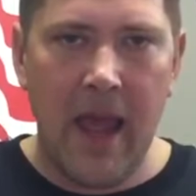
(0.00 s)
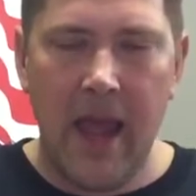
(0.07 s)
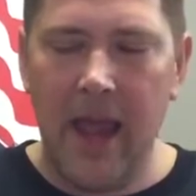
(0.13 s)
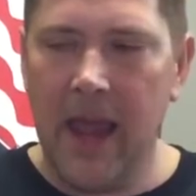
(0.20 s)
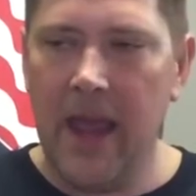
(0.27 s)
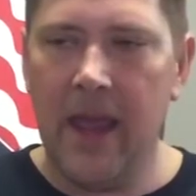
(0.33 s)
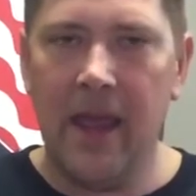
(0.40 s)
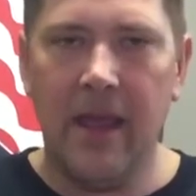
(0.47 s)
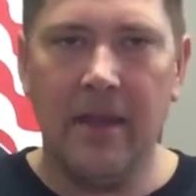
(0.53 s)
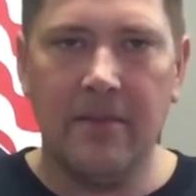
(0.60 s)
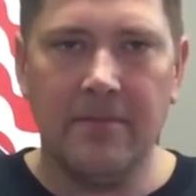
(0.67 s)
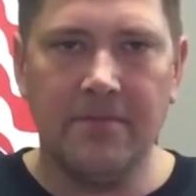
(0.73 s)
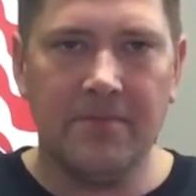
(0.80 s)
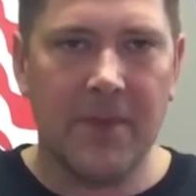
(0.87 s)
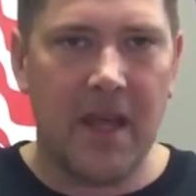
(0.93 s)

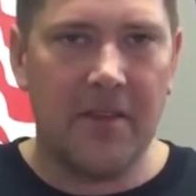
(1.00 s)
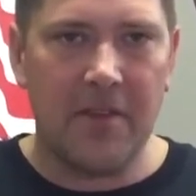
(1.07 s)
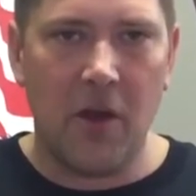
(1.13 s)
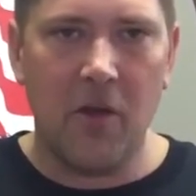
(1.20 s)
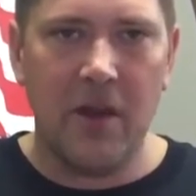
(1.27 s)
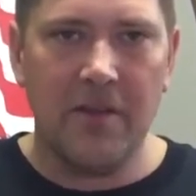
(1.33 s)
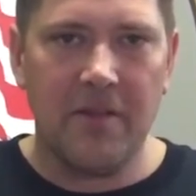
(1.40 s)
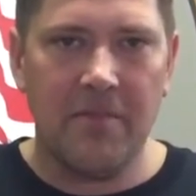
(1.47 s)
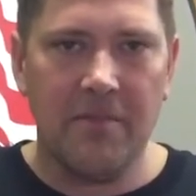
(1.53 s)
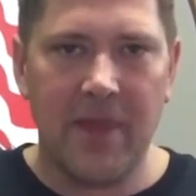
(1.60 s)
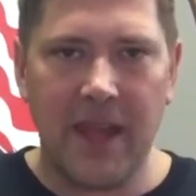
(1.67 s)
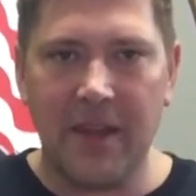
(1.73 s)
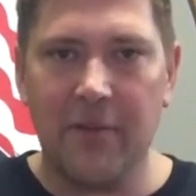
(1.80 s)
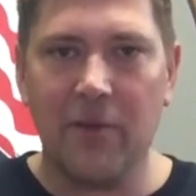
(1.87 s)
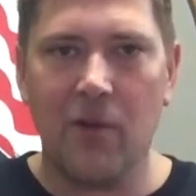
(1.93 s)
And as always,
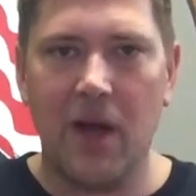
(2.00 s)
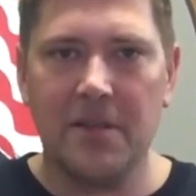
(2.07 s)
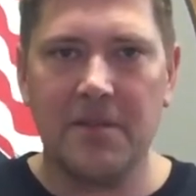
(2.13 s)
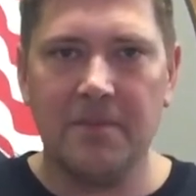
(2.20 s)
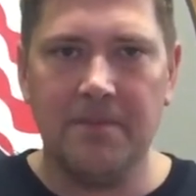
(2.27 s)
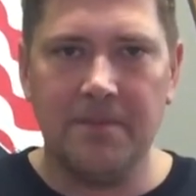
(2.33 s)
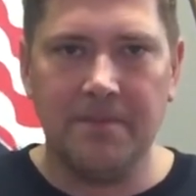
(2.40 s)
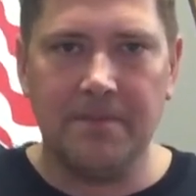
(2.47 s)
thank you for watching.